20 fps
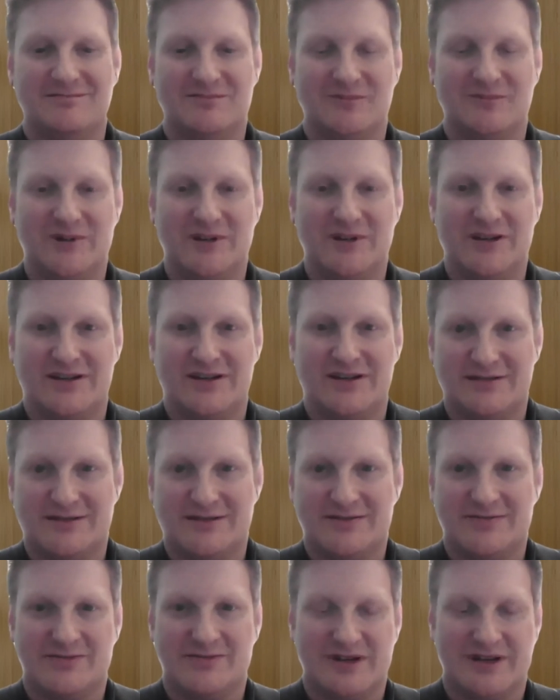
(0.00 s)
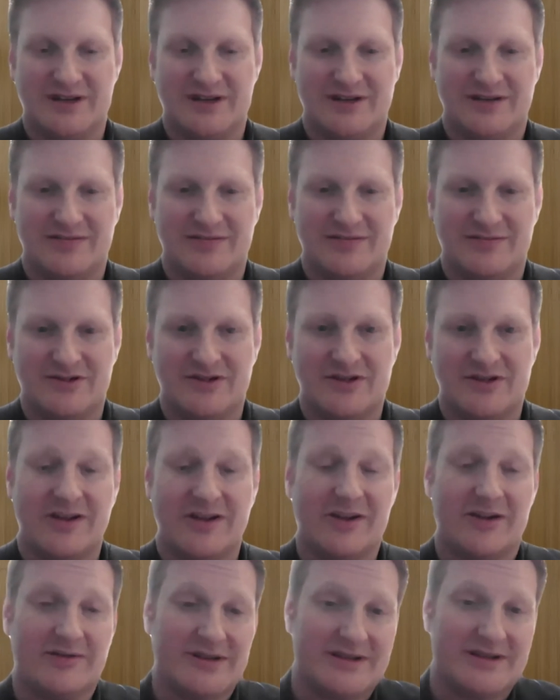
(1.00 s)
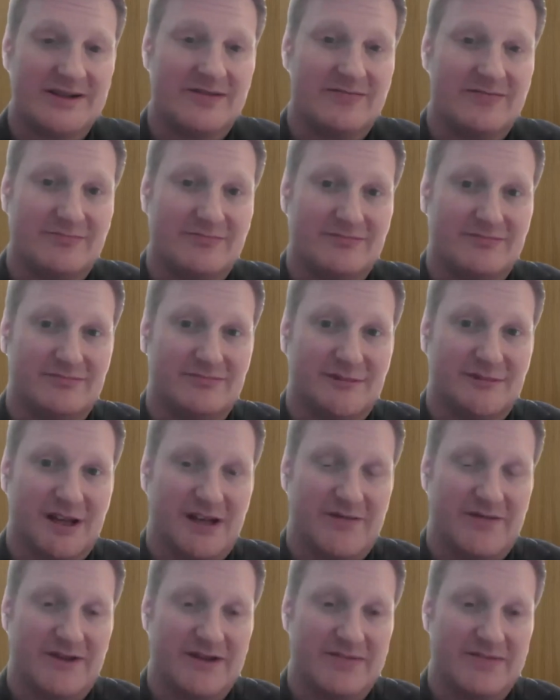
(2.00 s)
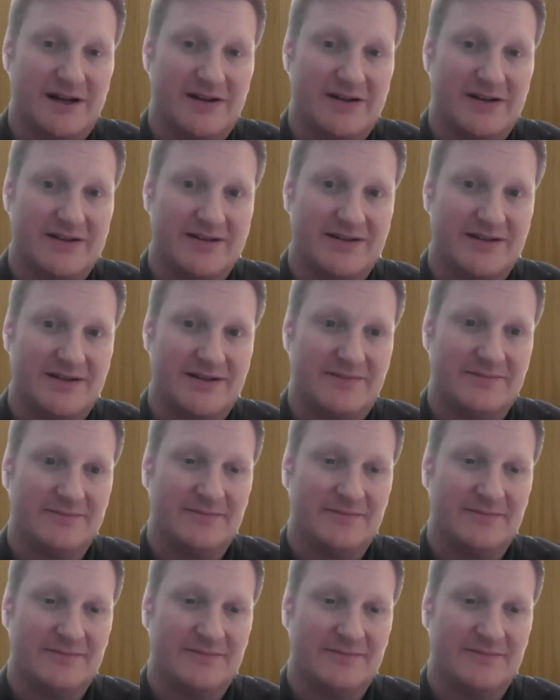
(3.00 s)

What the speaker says: we can start increasing life expectancy.